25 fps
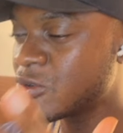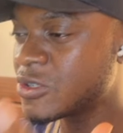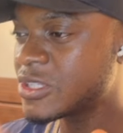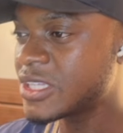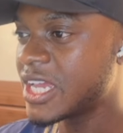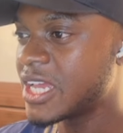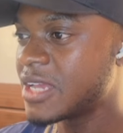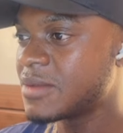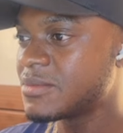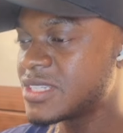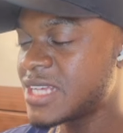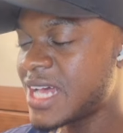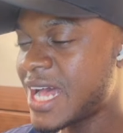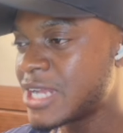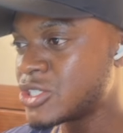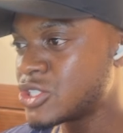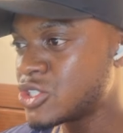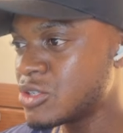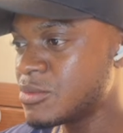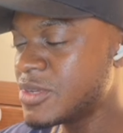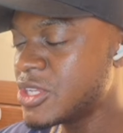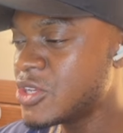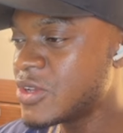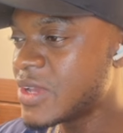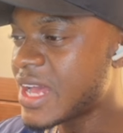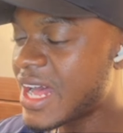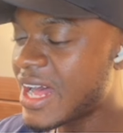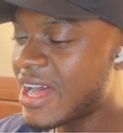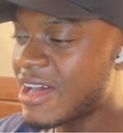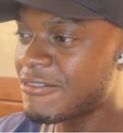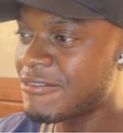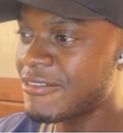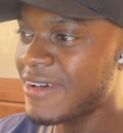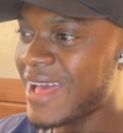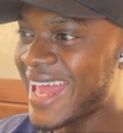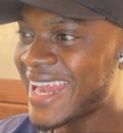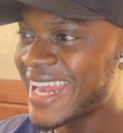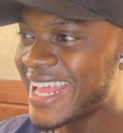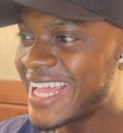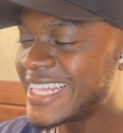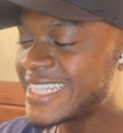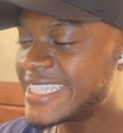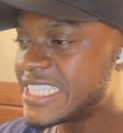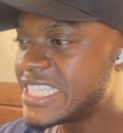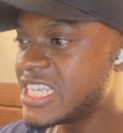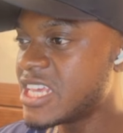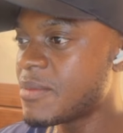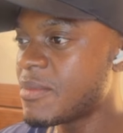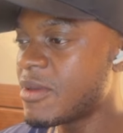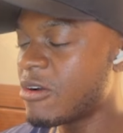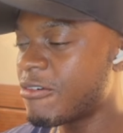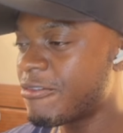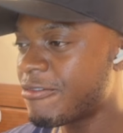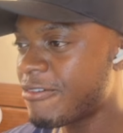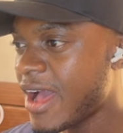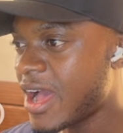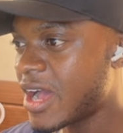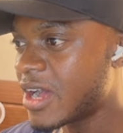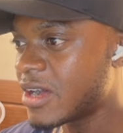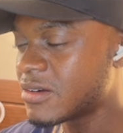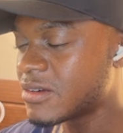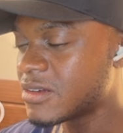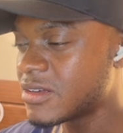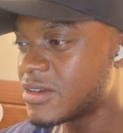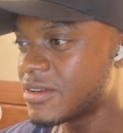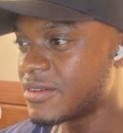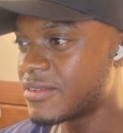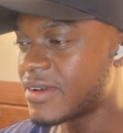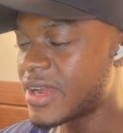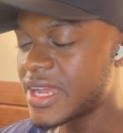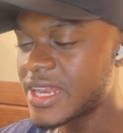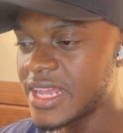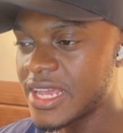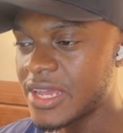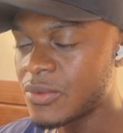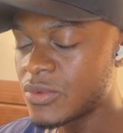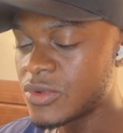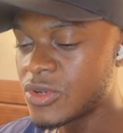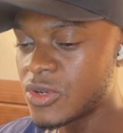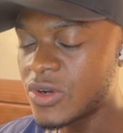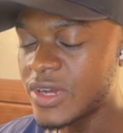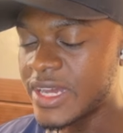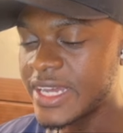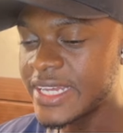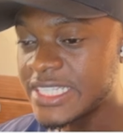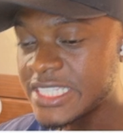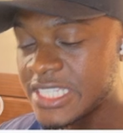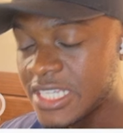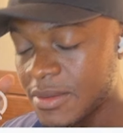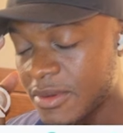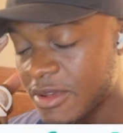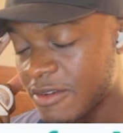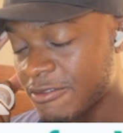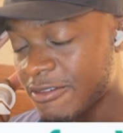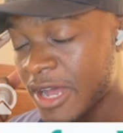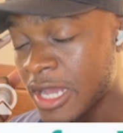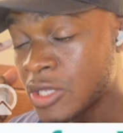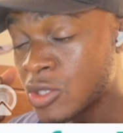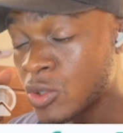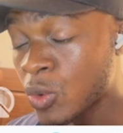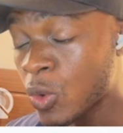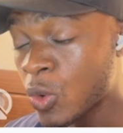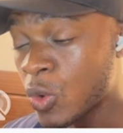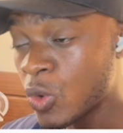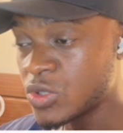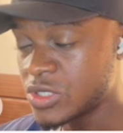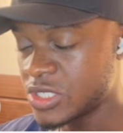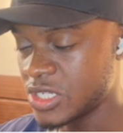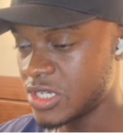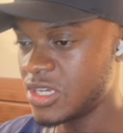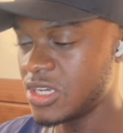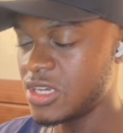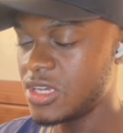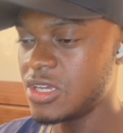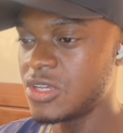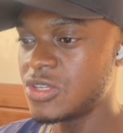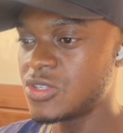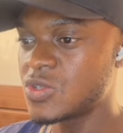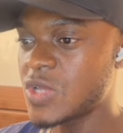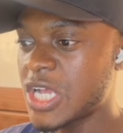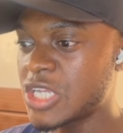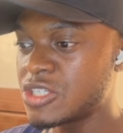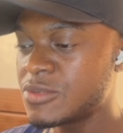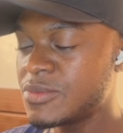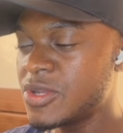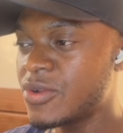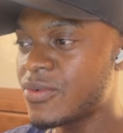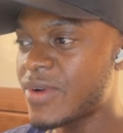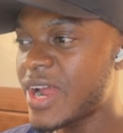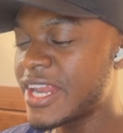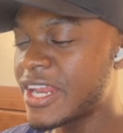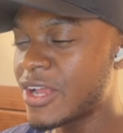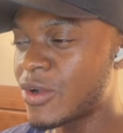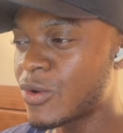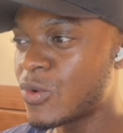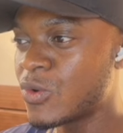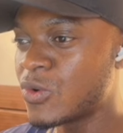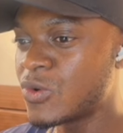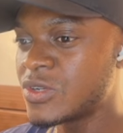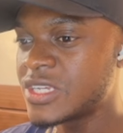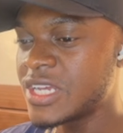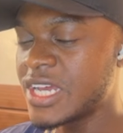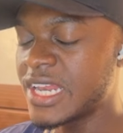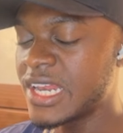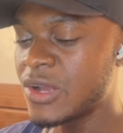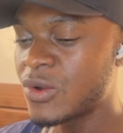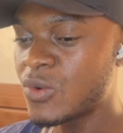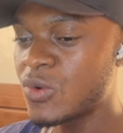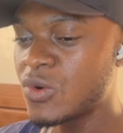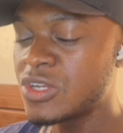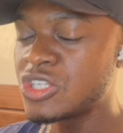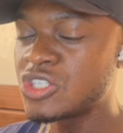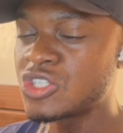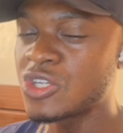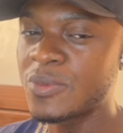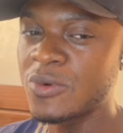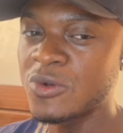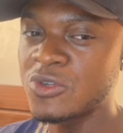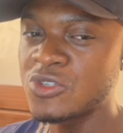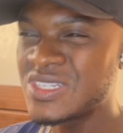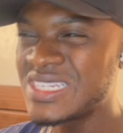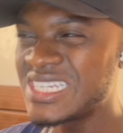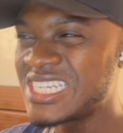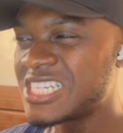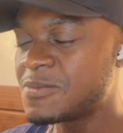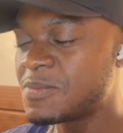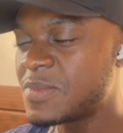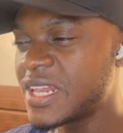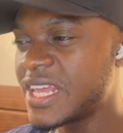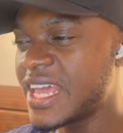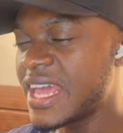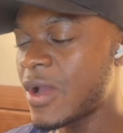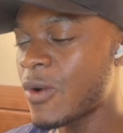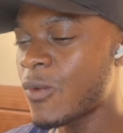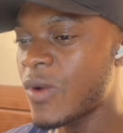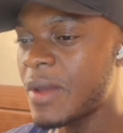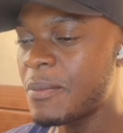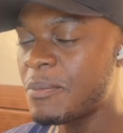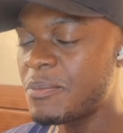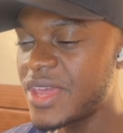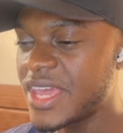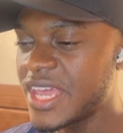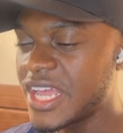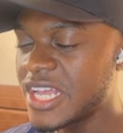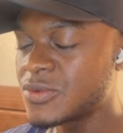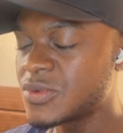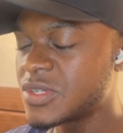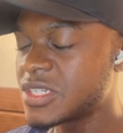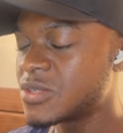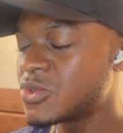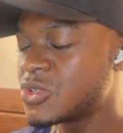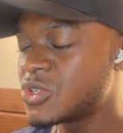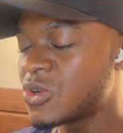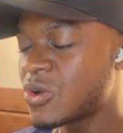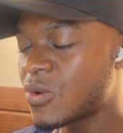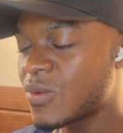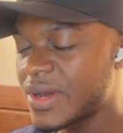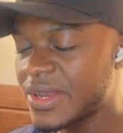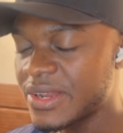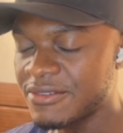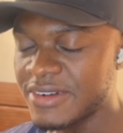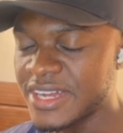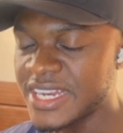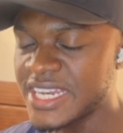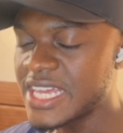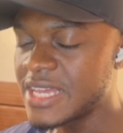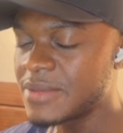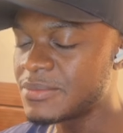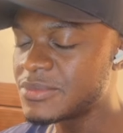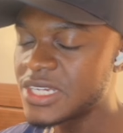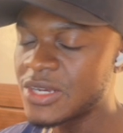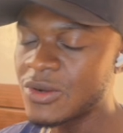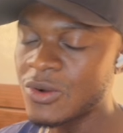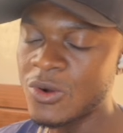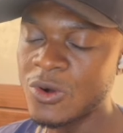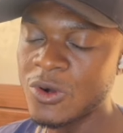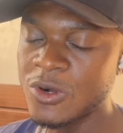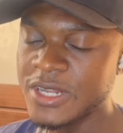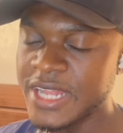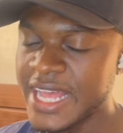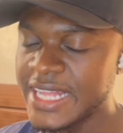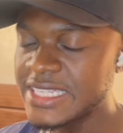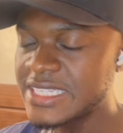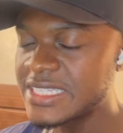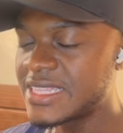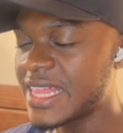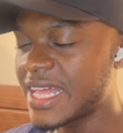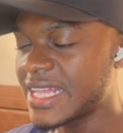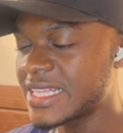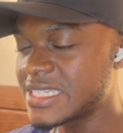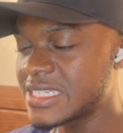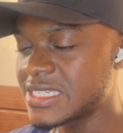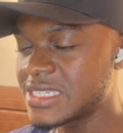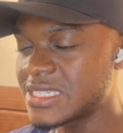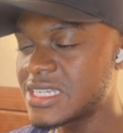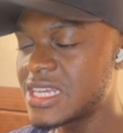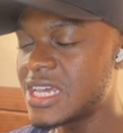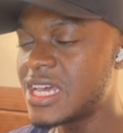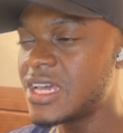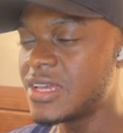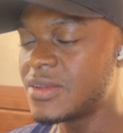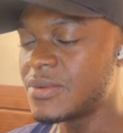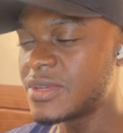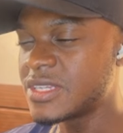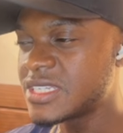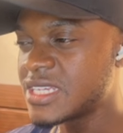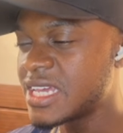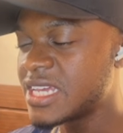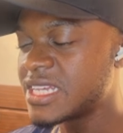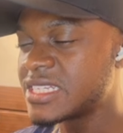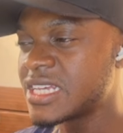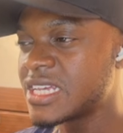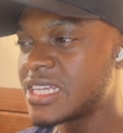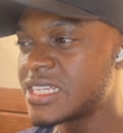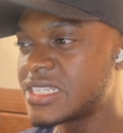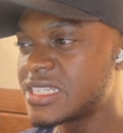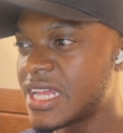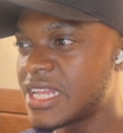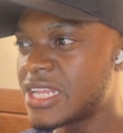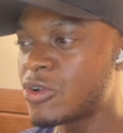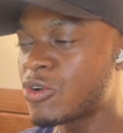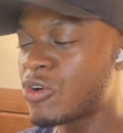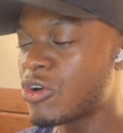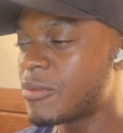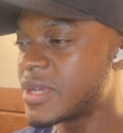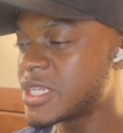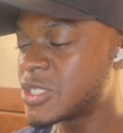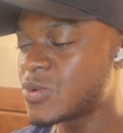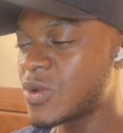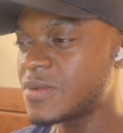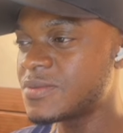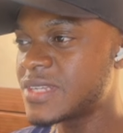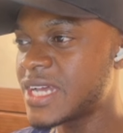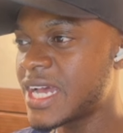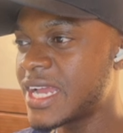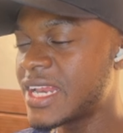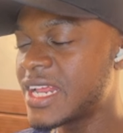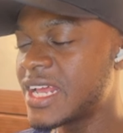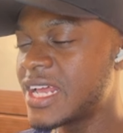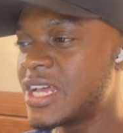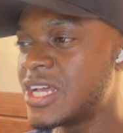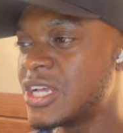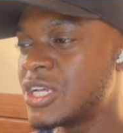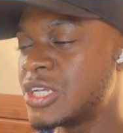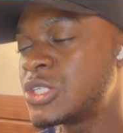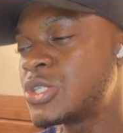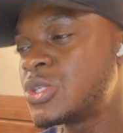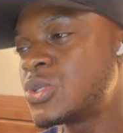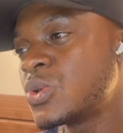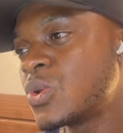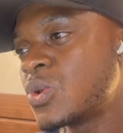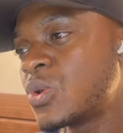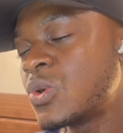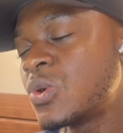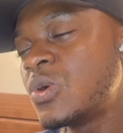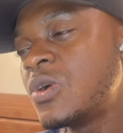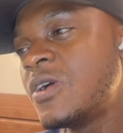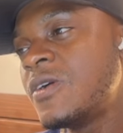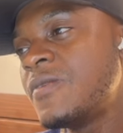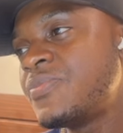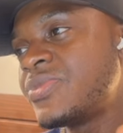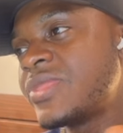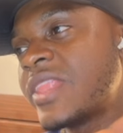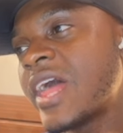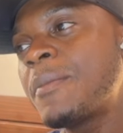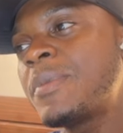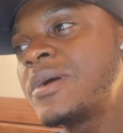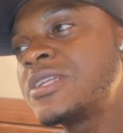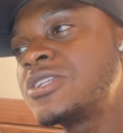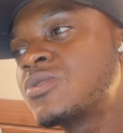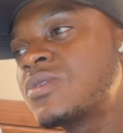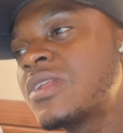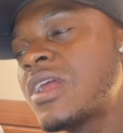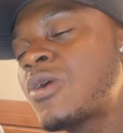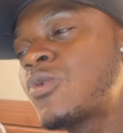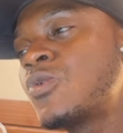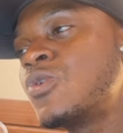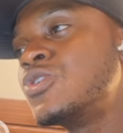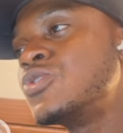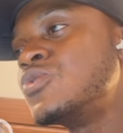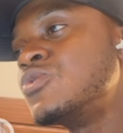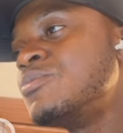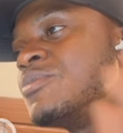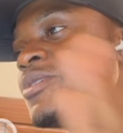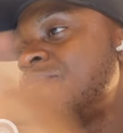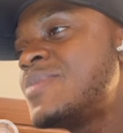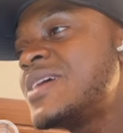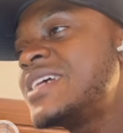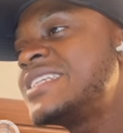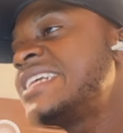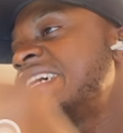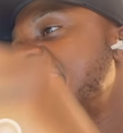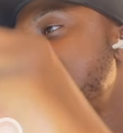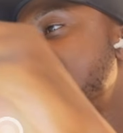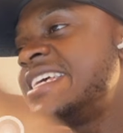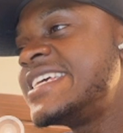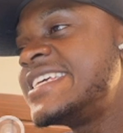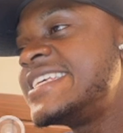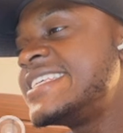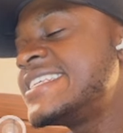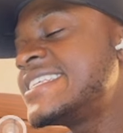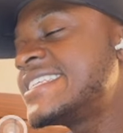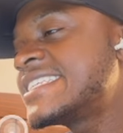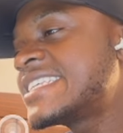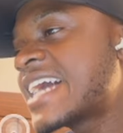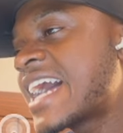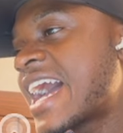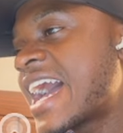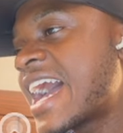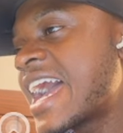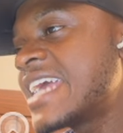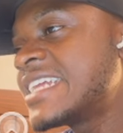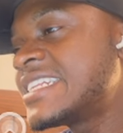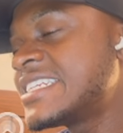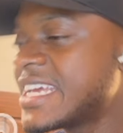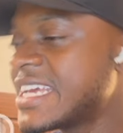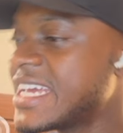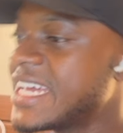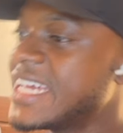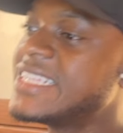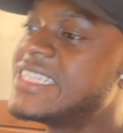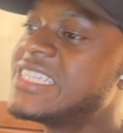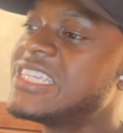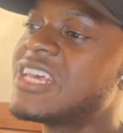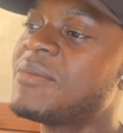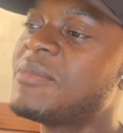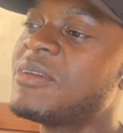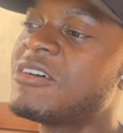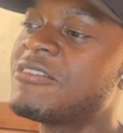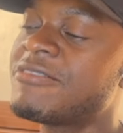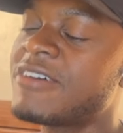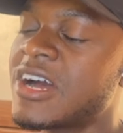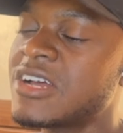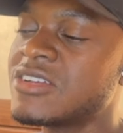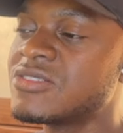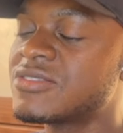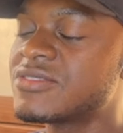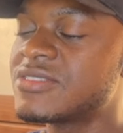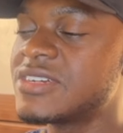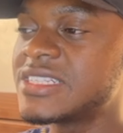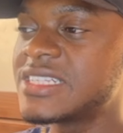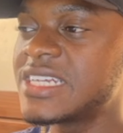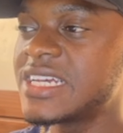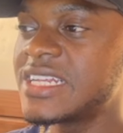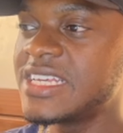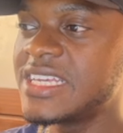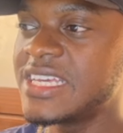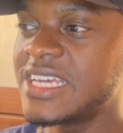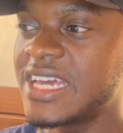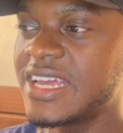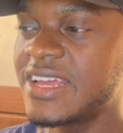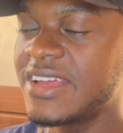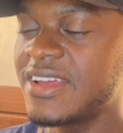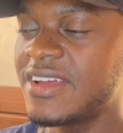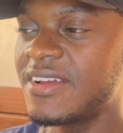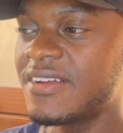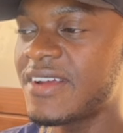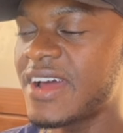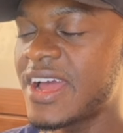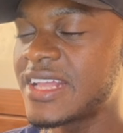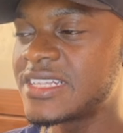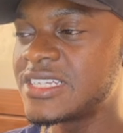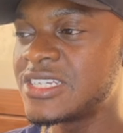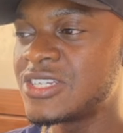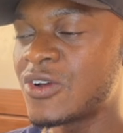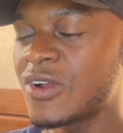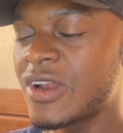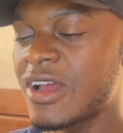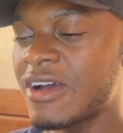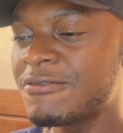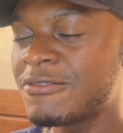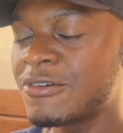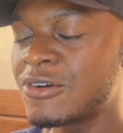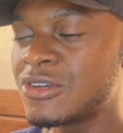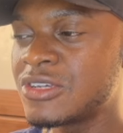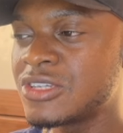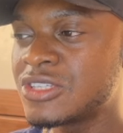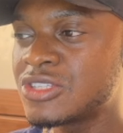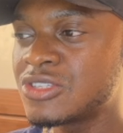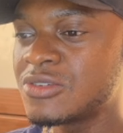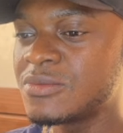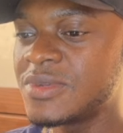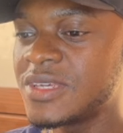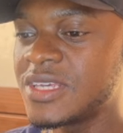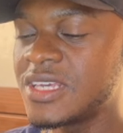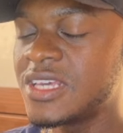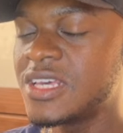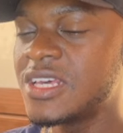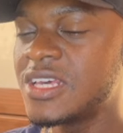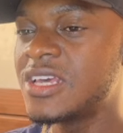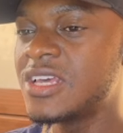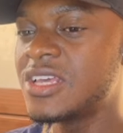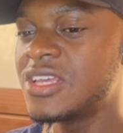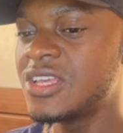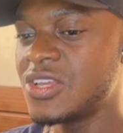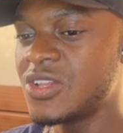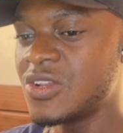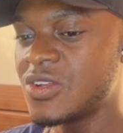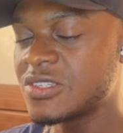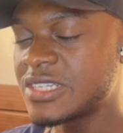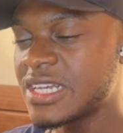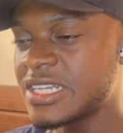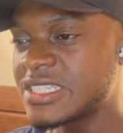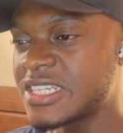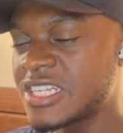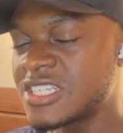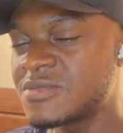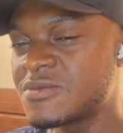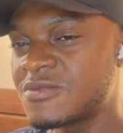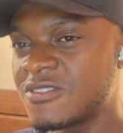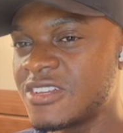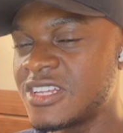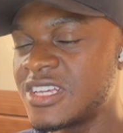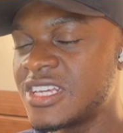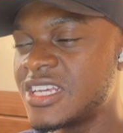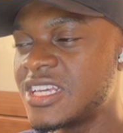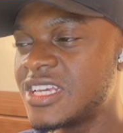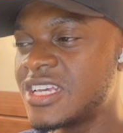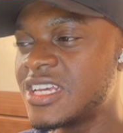terms, assuming you have an HTML file, right, and we know HTML file you code. So assuming you write the code, and the code is supposed to display a web page with whatever names and all that. That is, this is an e-commerce website. So that particular code will be pasted inside the HTML file you created here, right? In order for it to be, successfully,